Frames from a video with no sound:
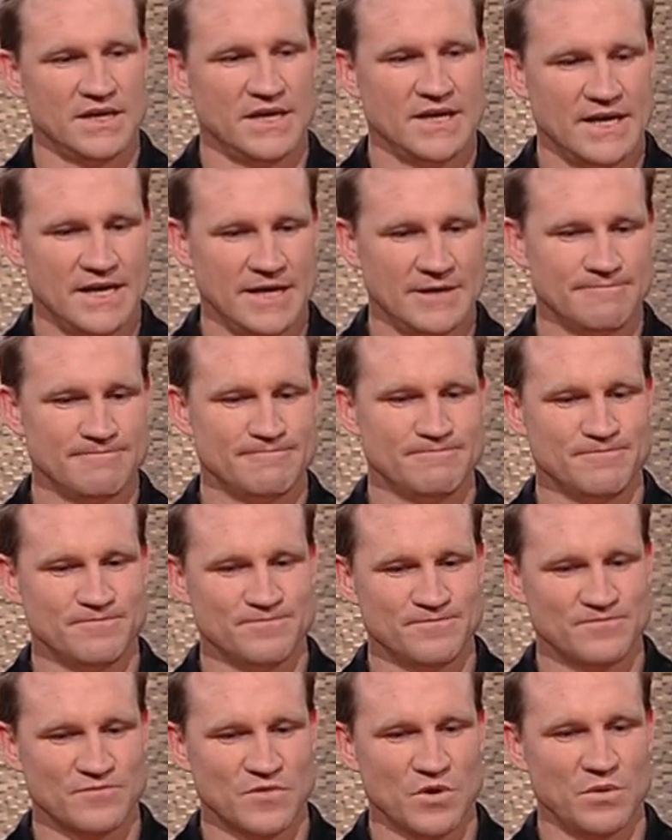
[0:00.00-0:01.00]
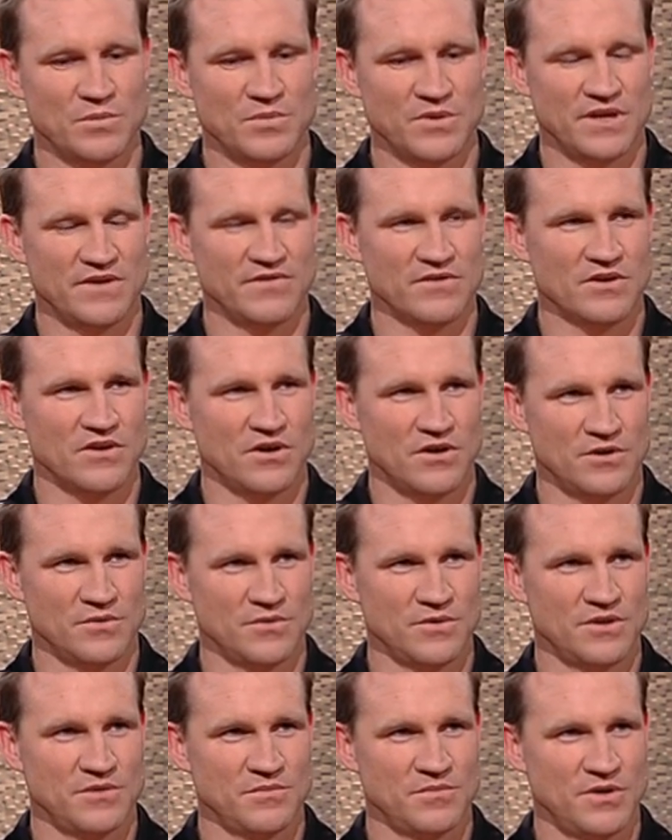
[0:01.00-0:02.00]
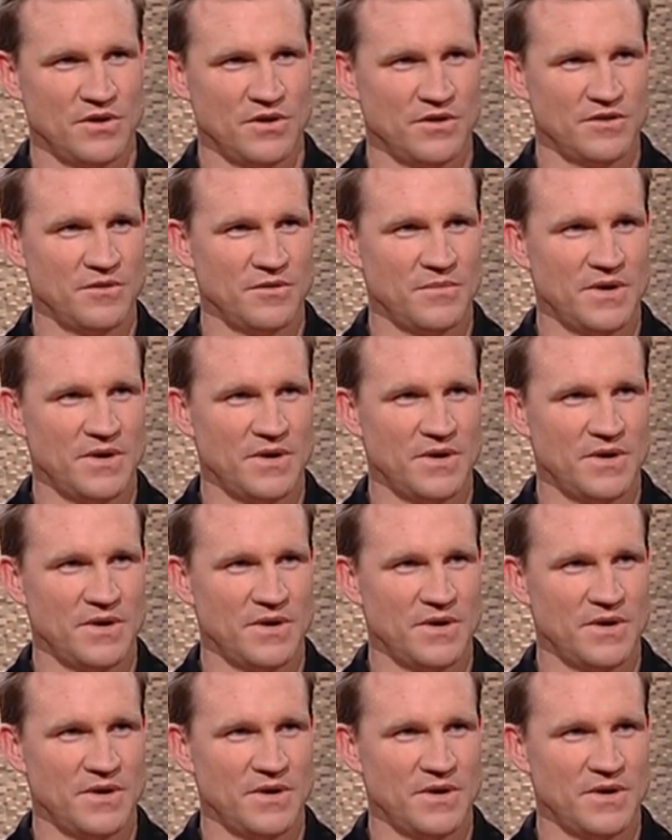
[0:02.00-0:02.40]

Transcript: Um, we believe at Collingwood that beyond